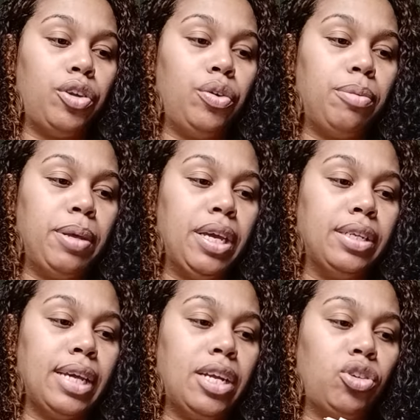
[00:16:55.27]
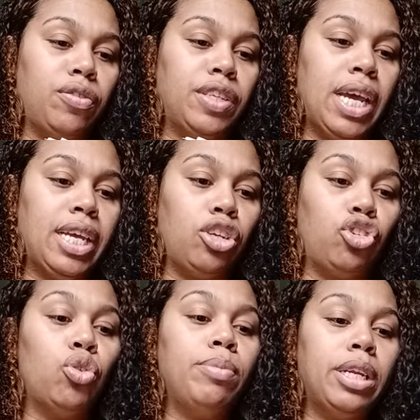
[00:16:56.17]
You could be in danger of taking
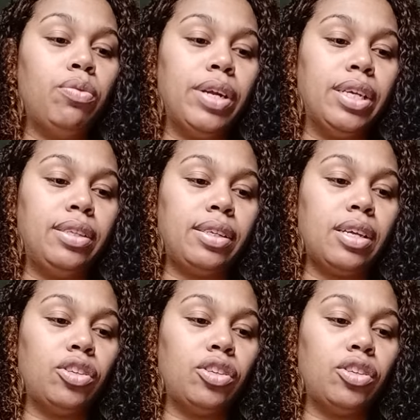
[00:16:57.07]
too many risks,